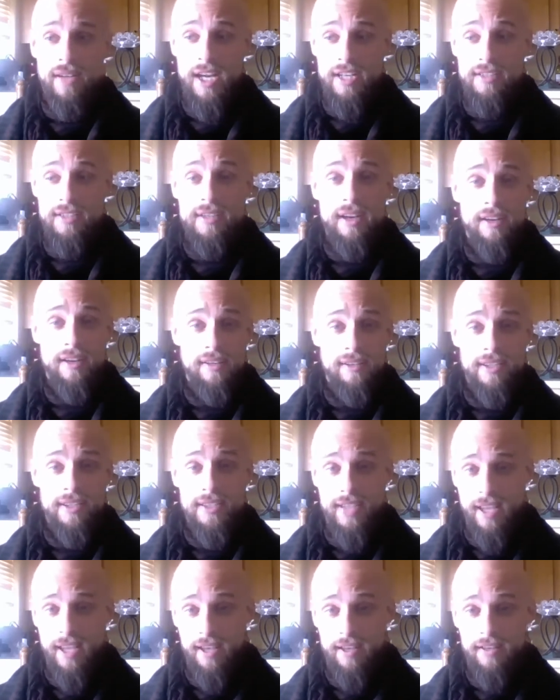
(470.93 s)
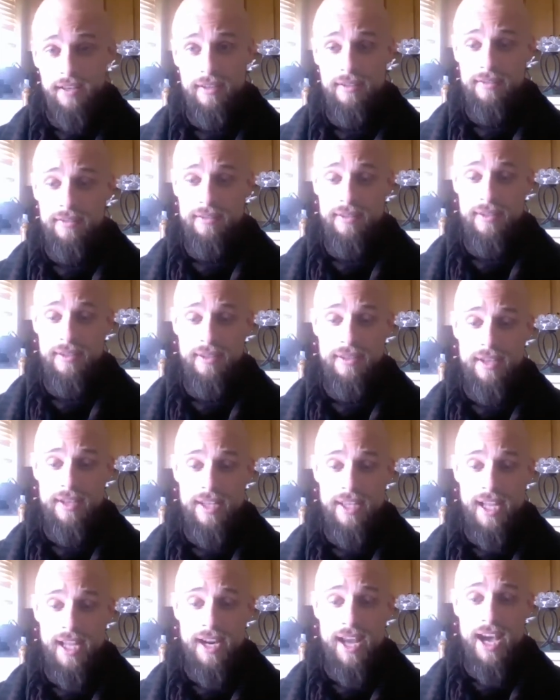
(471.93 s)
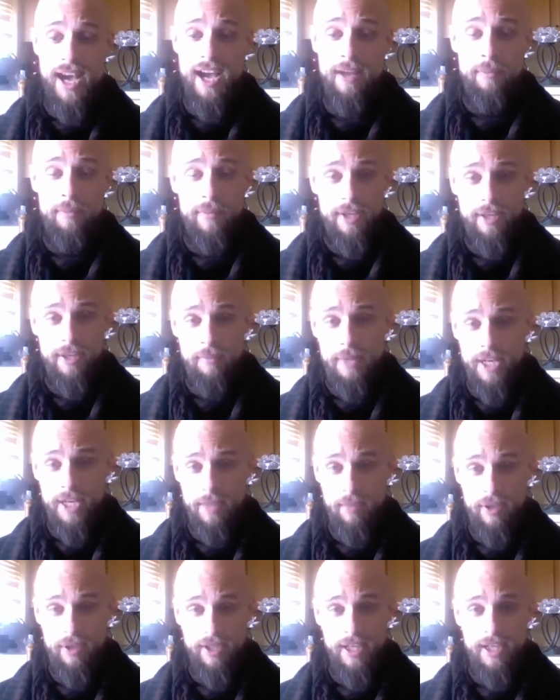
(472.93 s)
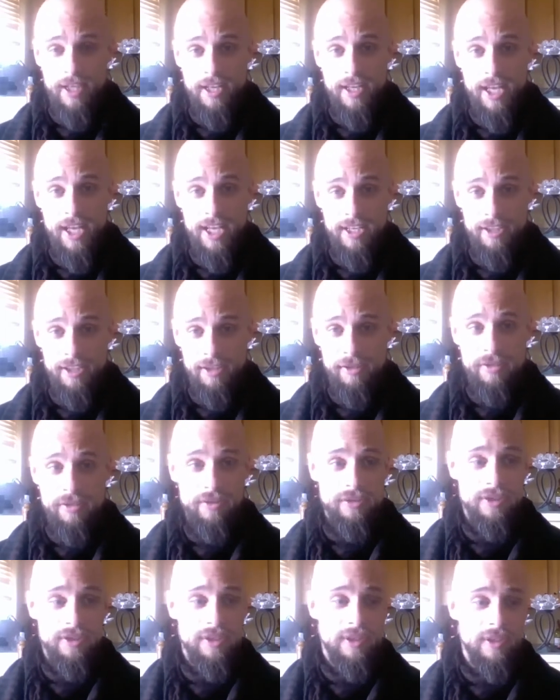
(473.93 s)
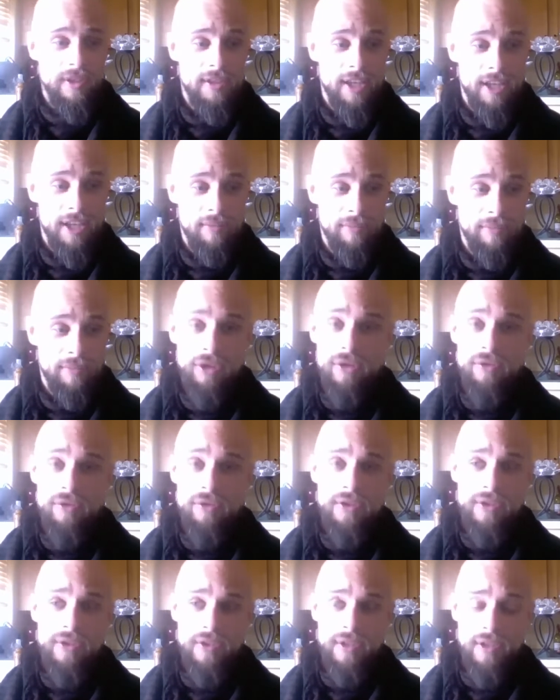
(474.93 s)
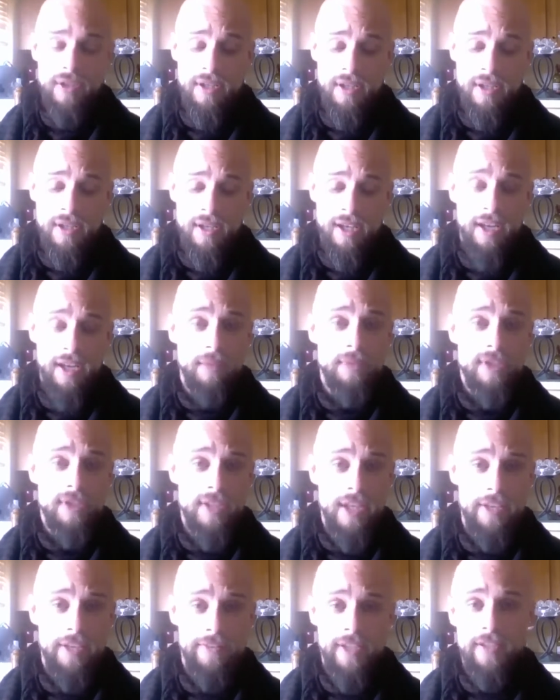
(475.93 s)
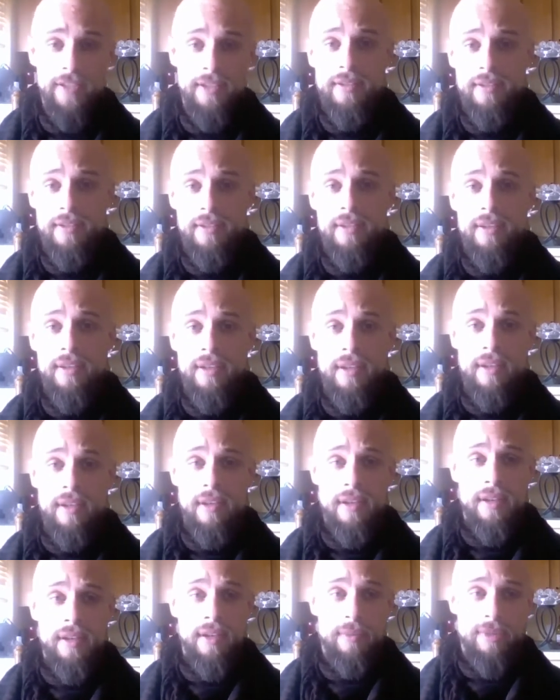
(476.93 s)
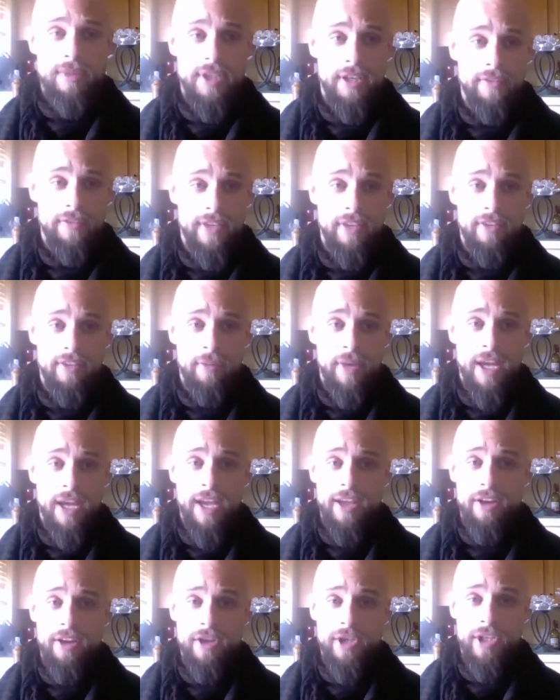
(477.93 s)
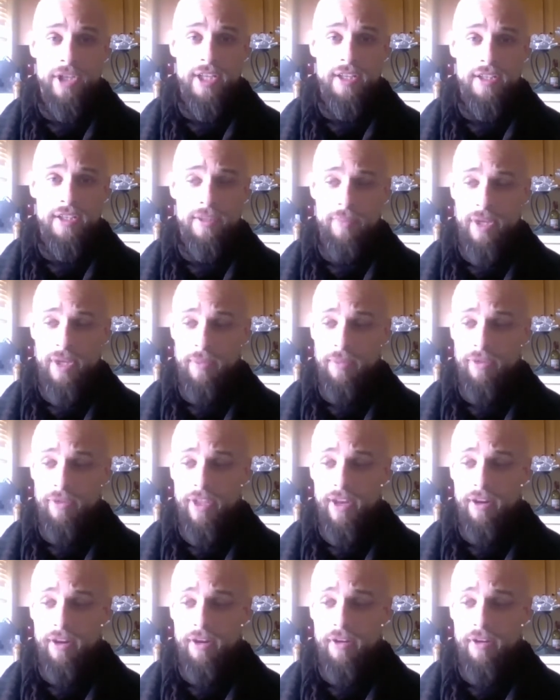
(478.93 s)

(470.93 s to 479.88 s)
I just understand that I'm being manipulated and used and abused, and I'm sick of it. I'm sick of giving my energy to people that